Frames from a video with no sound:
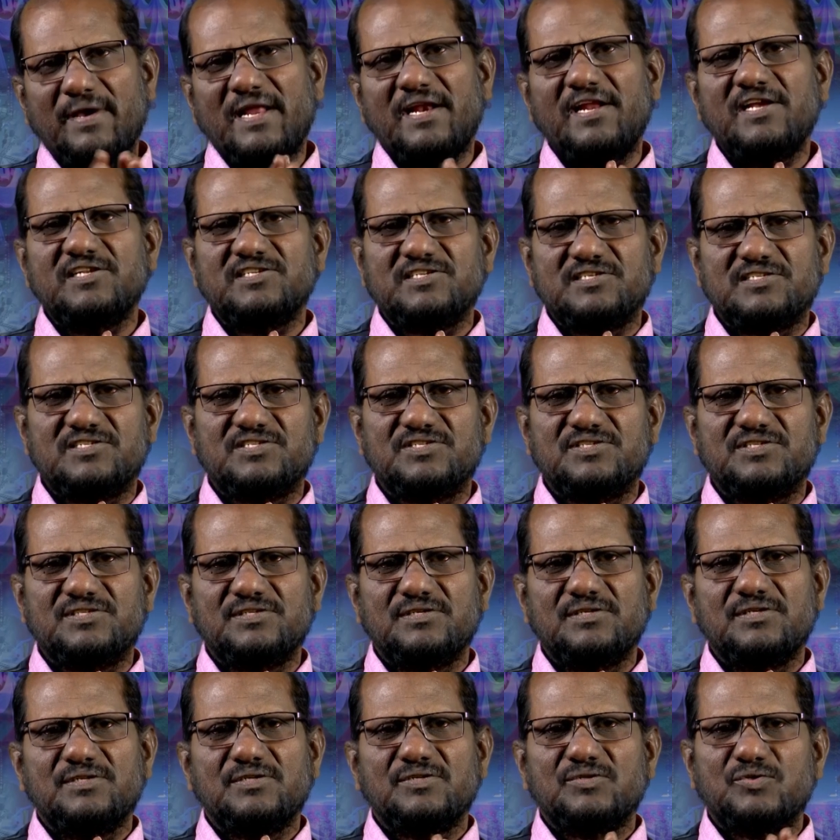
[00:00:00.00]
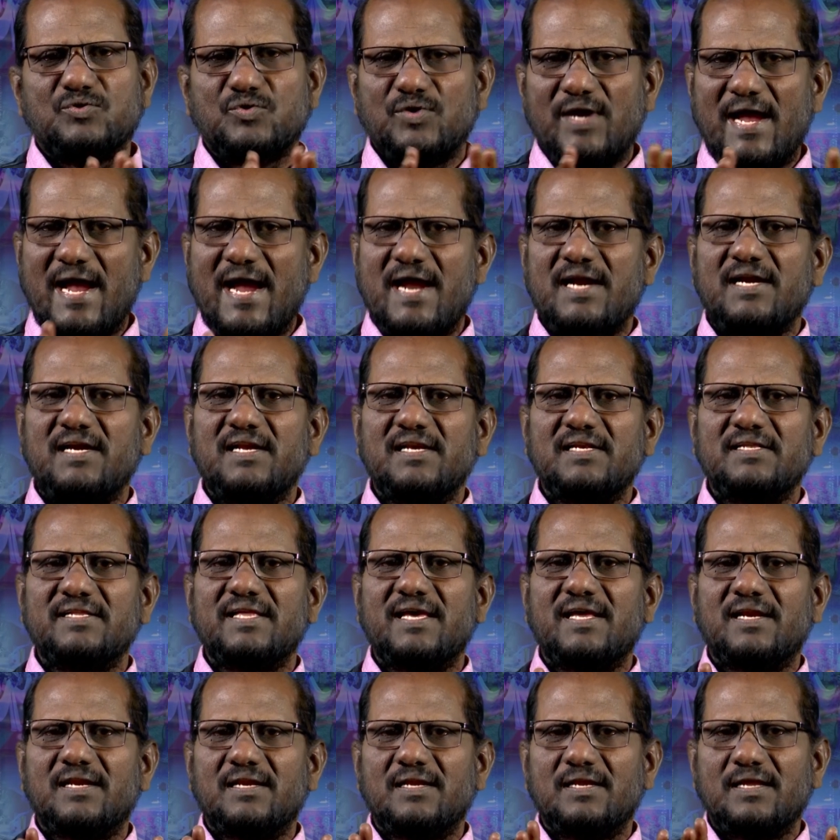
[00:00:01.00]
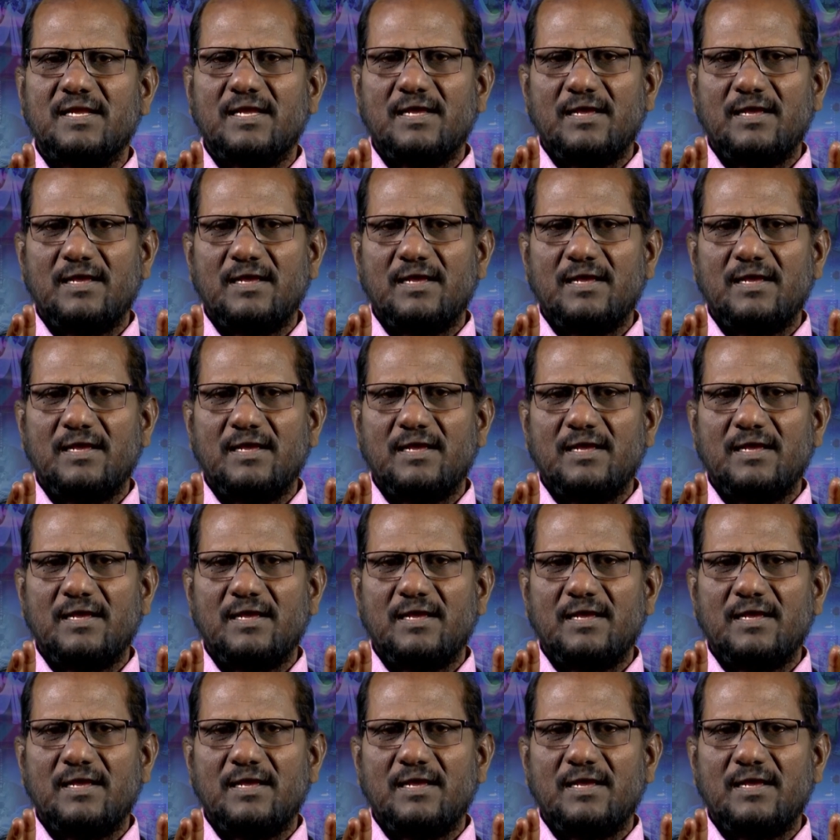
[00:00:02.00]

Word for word: managers to handle their